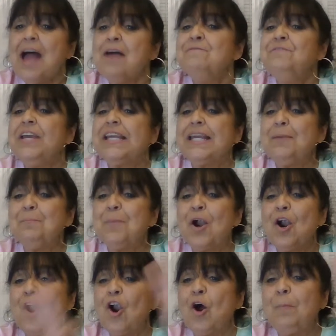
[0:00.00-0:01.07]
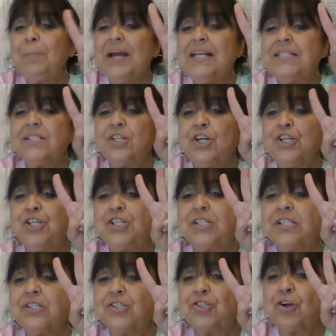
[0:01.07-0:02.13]
Vicki Merle. Peace to you,
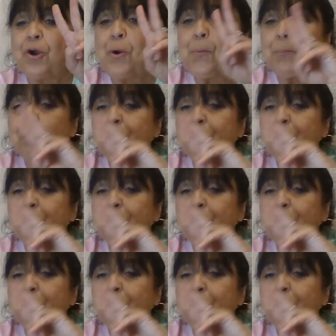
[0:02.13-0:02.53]
sister.